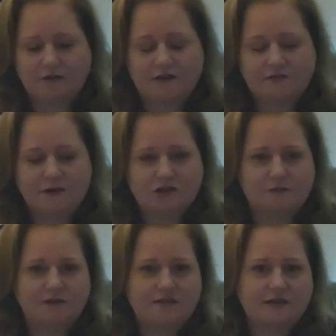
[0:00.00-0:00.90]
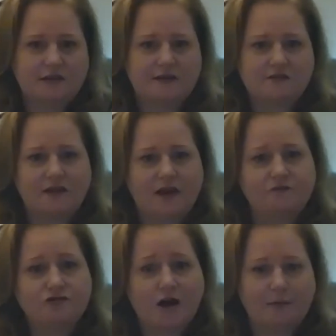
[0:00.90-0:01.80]
especially recently, is a lot of
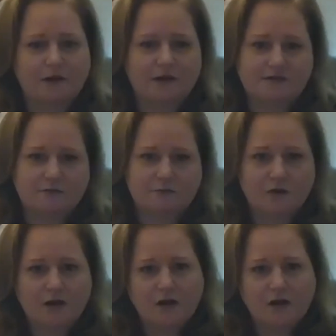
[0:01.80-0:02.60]
tribalism.